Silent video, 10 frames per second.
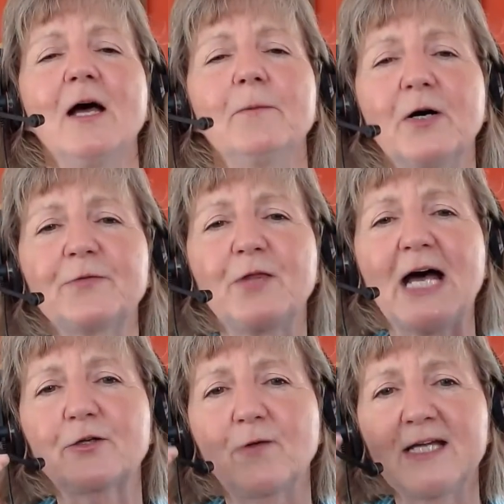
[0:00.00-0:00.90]
but
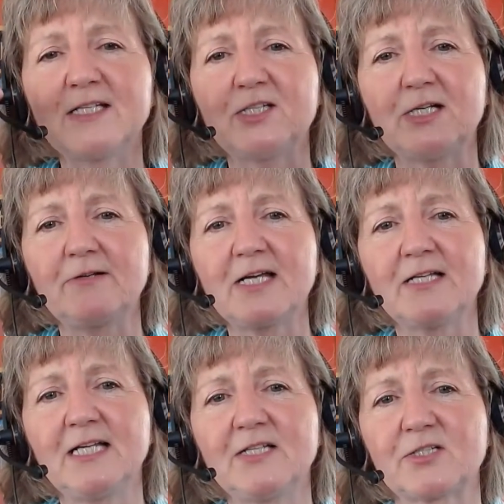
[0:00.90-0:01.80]
that criteria
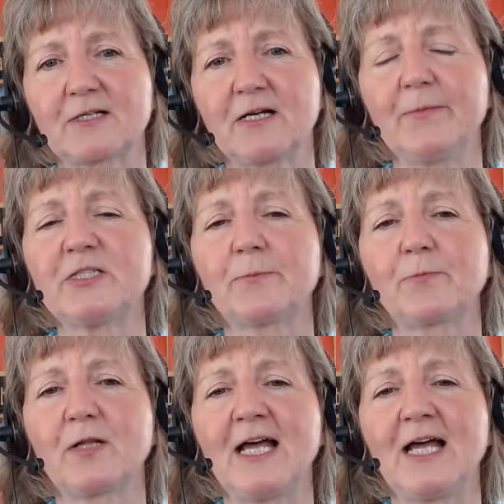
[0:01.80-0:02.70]
needs to come into
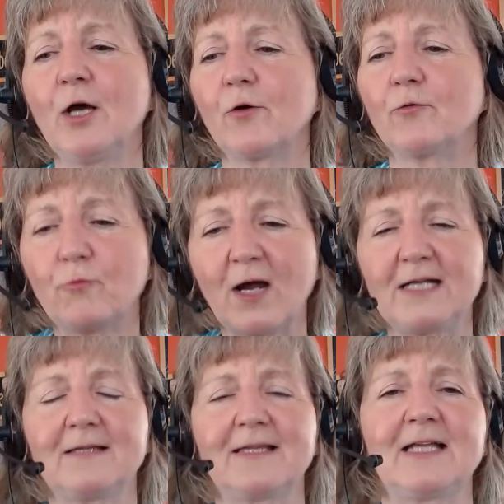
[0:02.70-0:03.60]
play
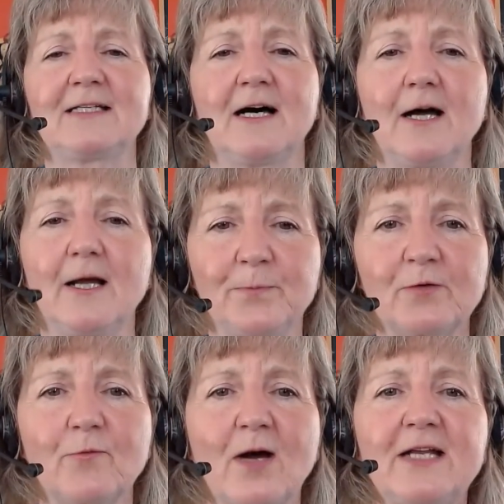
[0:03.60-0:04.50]
right at that time,
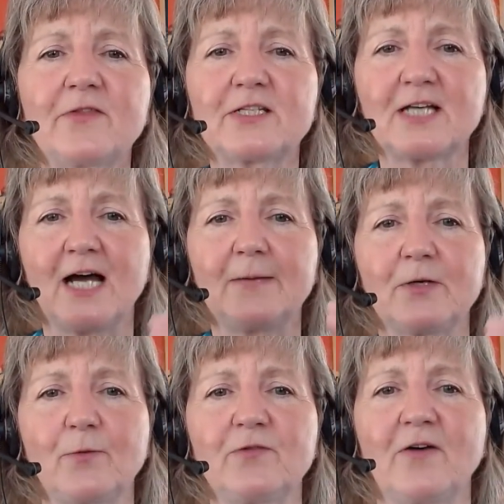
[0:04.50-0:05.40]
right at the time
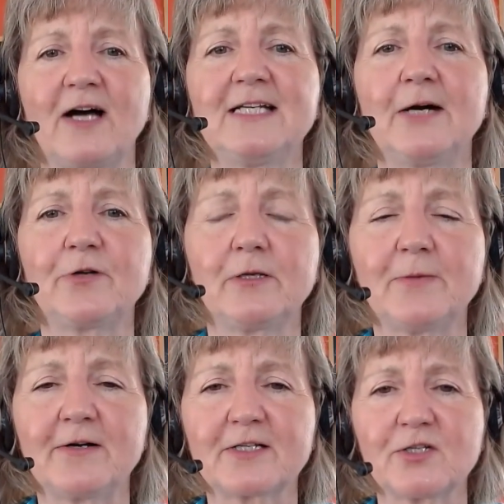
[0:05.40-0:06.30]
that we find out an
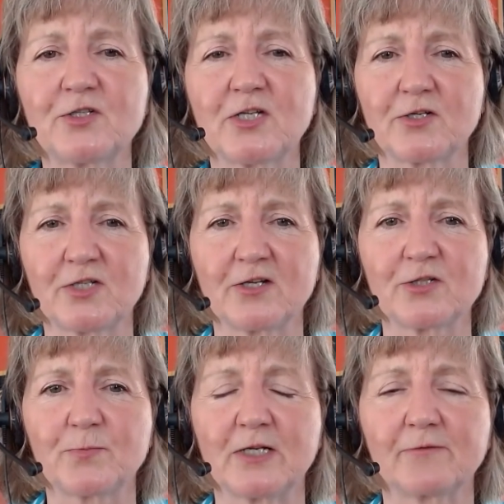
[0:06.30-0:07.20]
American citizen
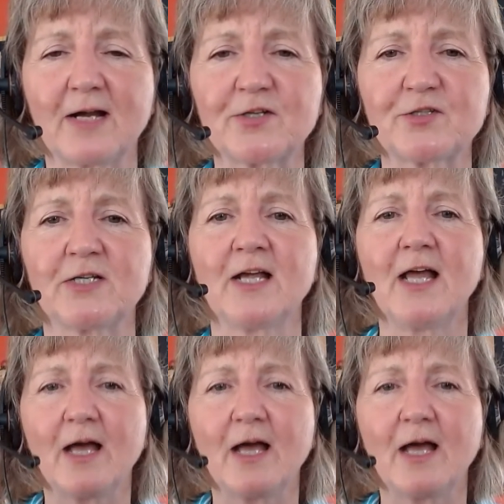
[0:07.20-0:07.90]
has been arrested.